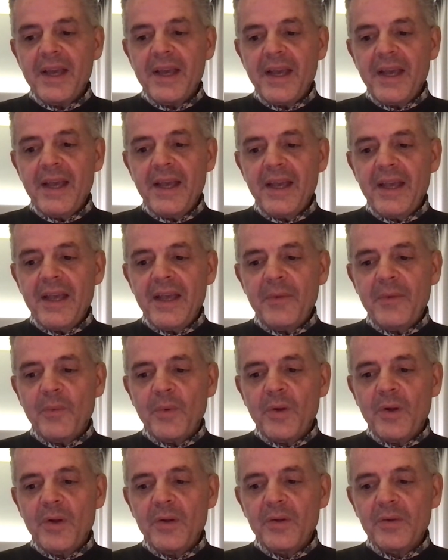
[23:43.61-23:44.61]
It, it
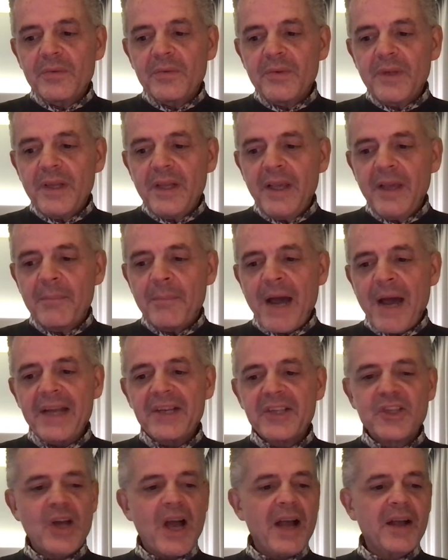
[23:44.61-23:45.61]
will, it
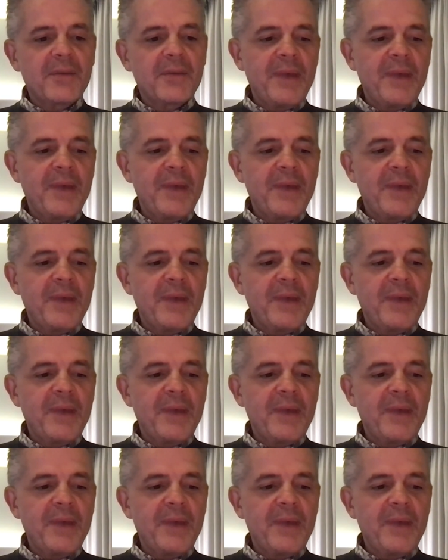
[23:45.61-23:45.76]
might shock,